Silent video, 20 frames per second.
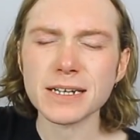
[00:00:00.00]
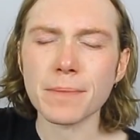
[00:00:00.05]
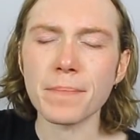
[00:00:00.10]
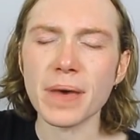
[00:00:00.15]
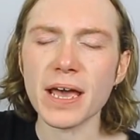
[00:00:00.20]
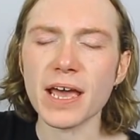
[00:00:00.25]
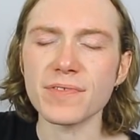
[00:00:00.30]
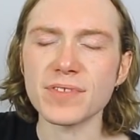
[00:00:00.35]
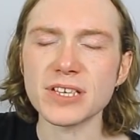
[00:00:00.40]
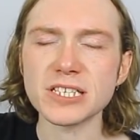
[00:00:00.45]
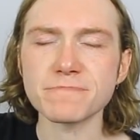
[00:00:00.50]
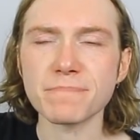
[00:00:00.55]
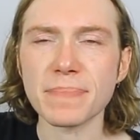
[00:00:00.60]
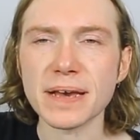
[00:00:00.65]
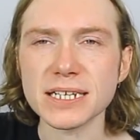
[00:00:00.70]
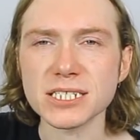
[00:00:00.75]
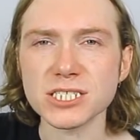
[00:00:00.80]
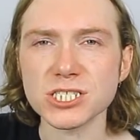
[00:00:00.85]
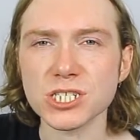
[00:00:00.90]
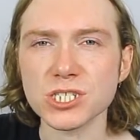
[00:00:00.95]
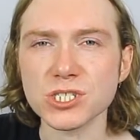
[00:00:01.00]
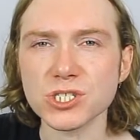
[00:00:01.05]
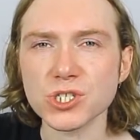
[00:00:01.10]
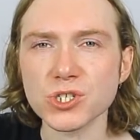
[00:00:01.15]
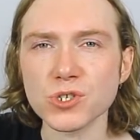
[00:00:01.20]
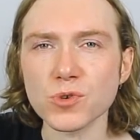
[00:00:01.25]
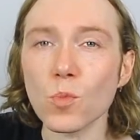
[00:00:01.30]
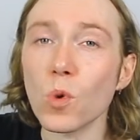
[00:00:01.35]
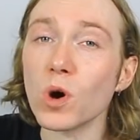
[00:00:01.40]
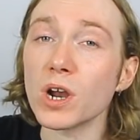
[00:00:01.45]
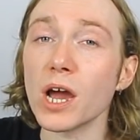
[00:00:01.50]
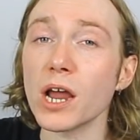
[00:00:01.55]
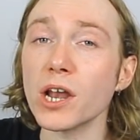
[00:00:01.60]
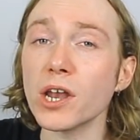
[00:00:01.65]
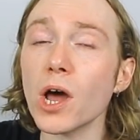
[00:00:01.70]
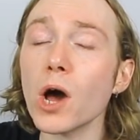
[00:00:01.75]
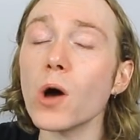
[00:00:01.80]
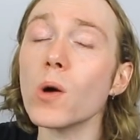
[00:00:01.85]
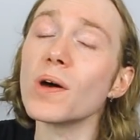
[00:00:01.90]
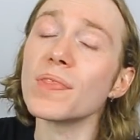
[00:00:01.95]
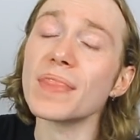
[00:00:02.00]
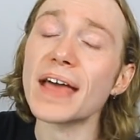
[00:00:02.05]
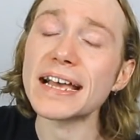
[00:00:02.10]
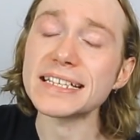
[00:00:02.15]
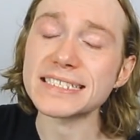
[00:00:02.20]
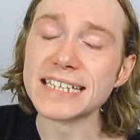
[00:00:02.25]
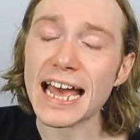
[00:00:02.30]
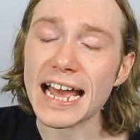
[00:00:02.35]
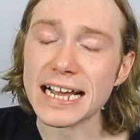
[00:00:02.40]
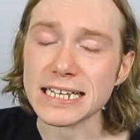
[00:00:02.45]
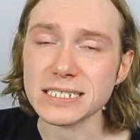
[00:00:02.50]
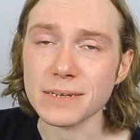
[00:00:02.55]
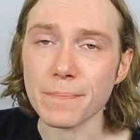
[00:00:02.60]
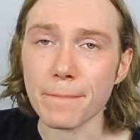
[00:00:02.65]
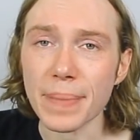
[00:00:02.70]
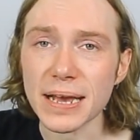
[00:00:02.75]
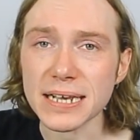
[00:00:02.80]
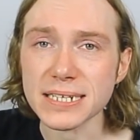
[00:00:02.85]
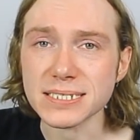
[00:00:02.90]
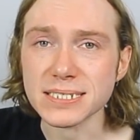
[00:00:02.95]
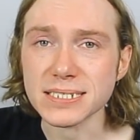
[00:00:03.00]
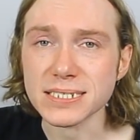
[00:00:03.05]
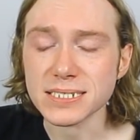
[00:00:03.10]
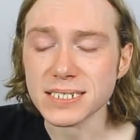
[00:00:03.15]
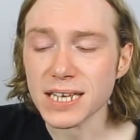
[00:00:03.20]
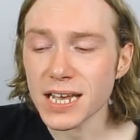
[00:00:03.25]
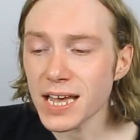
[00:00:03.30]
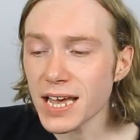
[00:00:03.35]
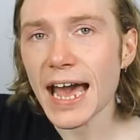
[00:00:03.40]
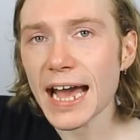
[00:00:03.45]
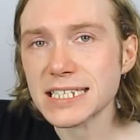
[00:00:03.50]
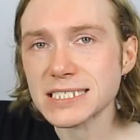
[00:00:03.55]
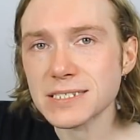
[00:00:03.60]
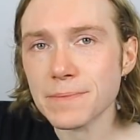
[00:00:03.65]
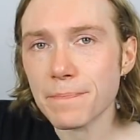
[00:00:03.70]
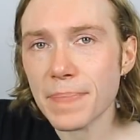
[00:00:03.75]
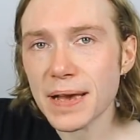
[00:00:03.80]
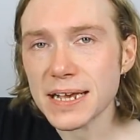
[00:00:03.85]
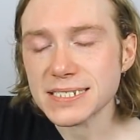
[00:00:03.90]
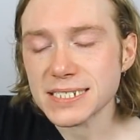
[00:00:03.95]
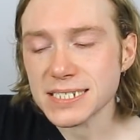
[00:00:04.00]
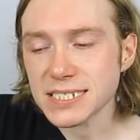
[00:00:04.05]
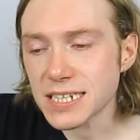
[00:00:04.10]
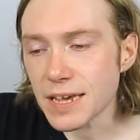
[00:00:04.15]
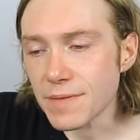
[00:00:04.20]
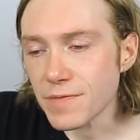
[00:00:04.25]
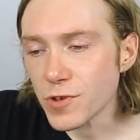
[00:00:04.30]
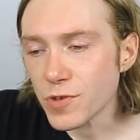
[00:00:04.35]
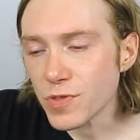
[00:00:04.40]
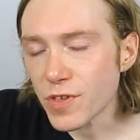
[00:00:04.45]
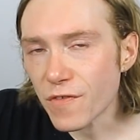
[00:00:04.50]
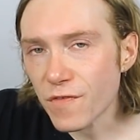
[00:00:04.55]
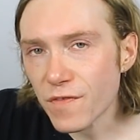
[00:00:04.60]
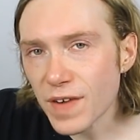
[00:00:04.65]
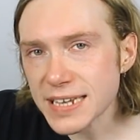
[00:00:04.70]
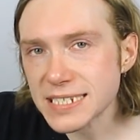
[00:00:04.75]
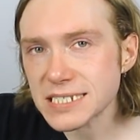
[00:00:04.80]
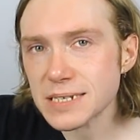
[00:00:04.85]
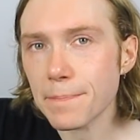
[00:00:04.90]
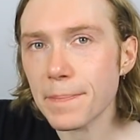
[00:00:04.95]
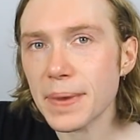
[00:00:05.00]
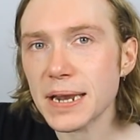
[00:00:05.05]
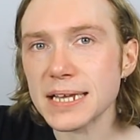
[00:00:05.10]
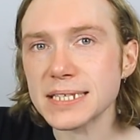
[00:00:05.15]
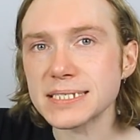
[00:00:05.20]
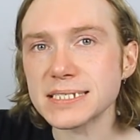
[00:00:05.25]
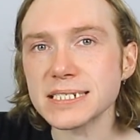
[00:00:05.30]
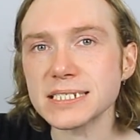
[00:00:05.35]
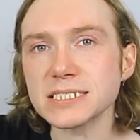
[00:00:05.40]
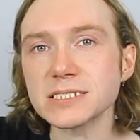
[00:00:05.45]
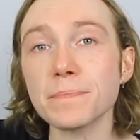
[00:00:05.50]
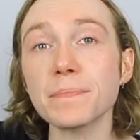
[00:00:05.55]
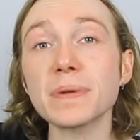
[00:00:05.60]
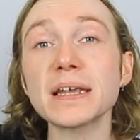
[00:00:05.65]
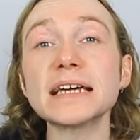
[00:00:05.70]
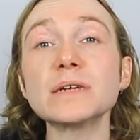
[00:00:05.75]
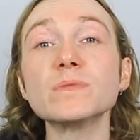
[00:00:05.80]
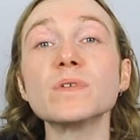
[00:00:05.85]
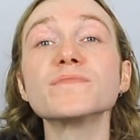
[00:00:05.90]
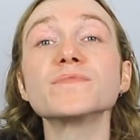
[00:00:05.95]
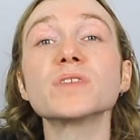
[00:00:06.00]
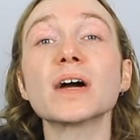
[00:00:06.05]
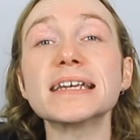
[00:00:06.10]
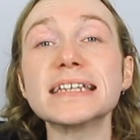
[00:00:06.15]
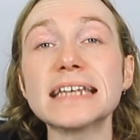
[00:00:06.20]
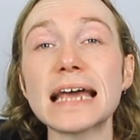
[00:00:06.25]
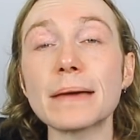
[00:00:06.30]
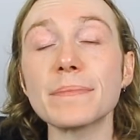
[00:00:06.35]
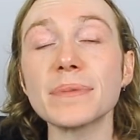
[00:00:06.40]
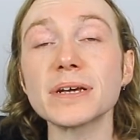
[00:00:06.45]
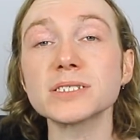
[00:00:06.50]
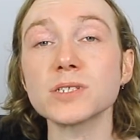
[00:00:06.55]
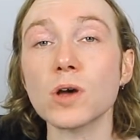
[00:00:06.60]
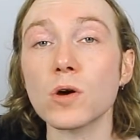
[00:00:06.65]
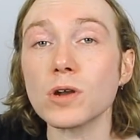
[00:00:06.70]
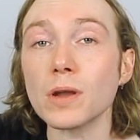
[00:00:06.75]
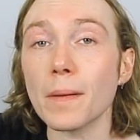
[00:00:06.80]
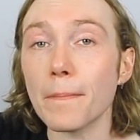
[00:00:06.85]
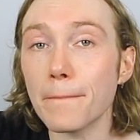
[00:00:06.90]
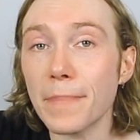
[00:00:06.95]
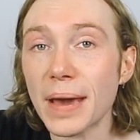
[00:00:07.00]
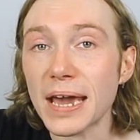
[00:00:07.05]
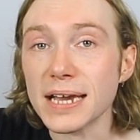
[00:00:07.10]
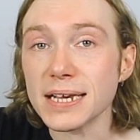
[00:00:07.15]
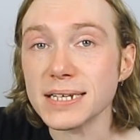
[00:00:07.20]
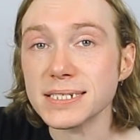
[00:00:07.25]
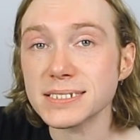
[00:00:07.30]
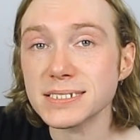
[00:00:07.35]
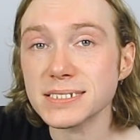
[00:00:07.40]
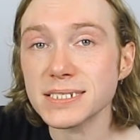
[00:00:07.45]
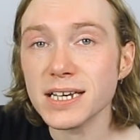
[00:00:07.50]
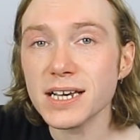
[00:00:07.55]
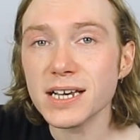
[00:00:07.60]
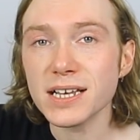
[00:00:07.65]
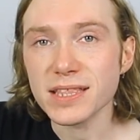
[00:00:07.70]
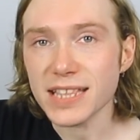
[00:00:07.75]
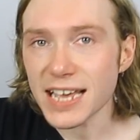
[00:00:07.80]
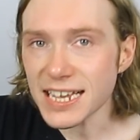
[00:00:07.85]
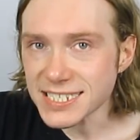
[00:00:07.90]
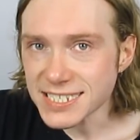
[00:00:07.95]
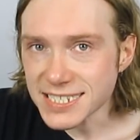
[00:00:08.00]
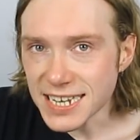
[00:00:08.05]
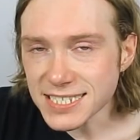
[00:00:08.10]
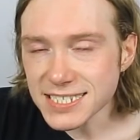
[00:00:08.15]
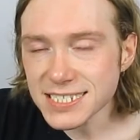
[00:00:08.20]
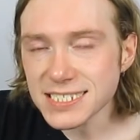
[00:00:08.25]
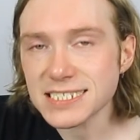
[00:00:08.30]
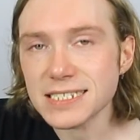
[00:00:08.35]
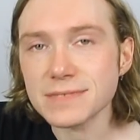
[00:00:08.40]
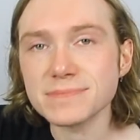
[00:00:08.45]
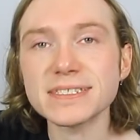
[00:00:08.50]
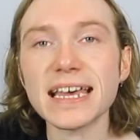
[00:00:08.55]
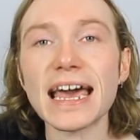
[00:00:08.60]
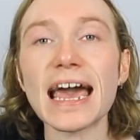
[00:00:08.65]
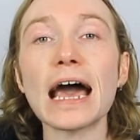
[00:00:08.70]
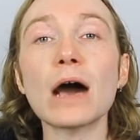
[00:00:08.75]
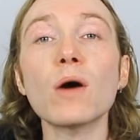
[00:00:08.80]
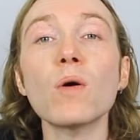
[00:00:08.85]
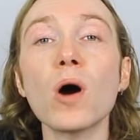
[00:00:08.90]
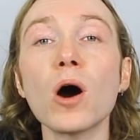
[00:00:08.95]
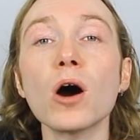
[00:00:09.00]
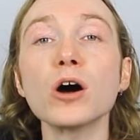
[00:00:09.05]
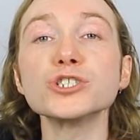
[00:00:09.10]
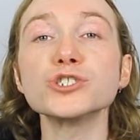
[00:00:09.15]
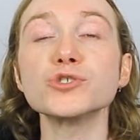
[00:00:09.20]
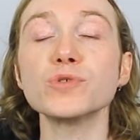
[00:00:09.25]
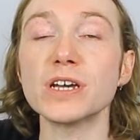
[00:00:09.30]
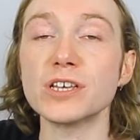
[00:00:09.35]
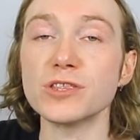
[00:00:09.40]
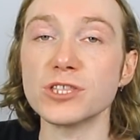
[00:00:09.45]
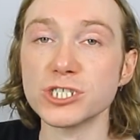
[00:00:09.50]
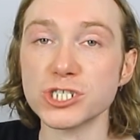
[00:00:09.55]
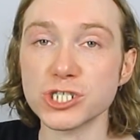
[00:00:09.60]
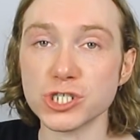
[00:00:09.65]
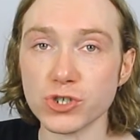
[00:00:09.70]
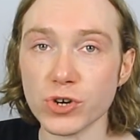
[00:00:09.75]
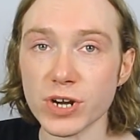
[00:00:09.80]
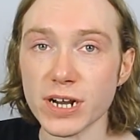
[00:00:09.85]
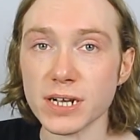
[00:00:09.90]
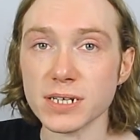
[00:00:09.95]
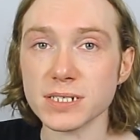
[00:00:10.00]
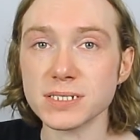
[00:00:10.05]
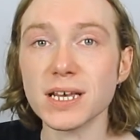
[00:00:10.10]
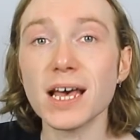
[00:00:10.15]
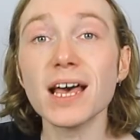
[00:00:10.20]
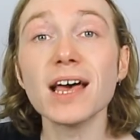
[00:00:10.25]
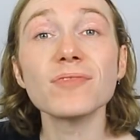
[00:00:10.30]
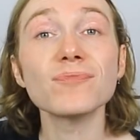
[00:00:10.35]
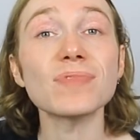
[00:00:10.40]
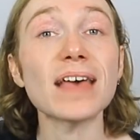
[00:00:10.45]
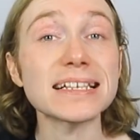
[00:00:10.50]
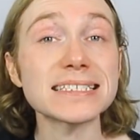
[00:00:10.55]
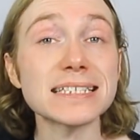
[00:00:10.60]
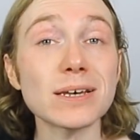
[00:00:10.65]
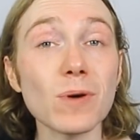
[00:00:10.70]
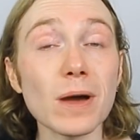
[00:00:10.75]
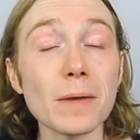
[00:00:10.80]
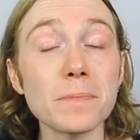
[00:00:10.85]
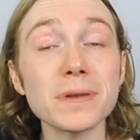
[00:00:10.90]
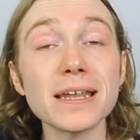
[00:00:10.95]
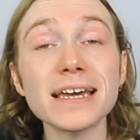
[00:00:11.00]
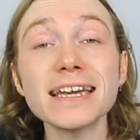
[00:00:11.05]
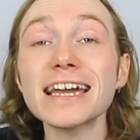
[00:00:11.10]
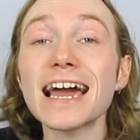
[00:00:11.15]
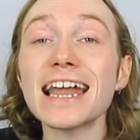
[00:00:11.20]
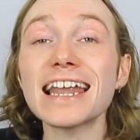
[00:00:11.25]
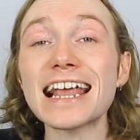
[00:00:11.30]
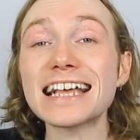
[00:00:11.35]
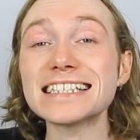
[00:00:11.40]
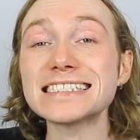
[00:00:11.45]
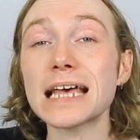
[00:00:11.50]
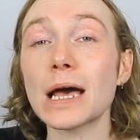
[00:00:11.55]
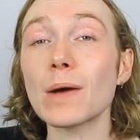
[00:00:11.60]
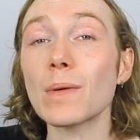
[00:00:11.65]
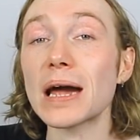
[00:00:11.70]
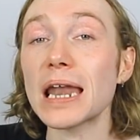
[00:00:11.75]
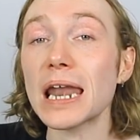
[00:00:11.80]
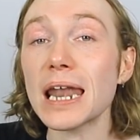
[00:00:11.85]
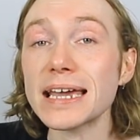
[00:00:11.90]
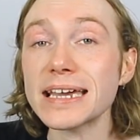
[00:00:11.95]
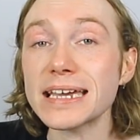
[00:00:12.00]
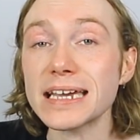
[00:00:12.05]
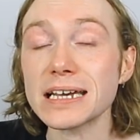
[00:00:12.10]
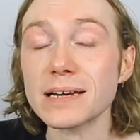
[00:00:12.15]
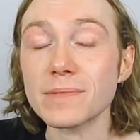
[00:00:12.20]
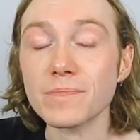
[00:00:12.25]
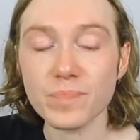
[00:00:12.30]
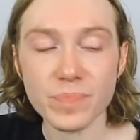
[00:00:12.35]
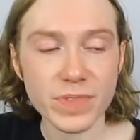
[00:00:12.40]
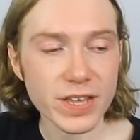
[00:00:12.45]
compare this bass to what I know, and that is active basses. Active basses give you the flexibility to play with dynamics on a bass. They're sensitive to how hard you hit the strings. That's how I play, and that's how I like it.